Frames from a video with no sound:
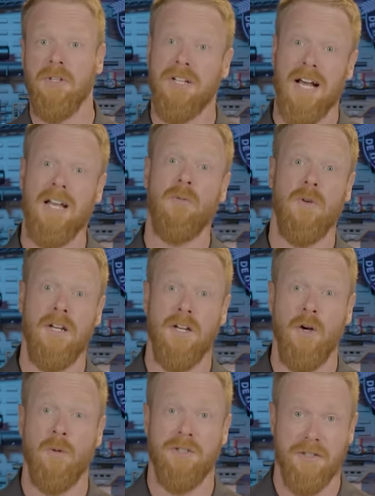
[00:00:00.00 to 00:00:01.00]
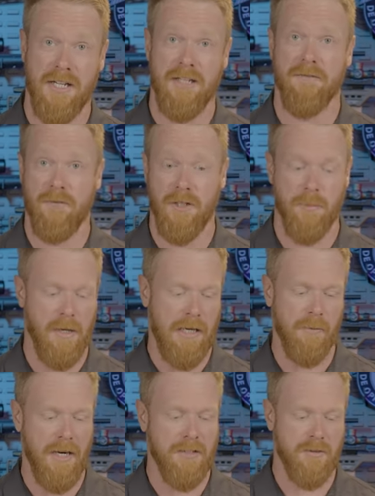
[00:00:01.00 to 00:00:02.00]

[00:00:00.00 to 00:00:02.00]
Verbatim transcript: You kind of want to know what you're getting for your money, right?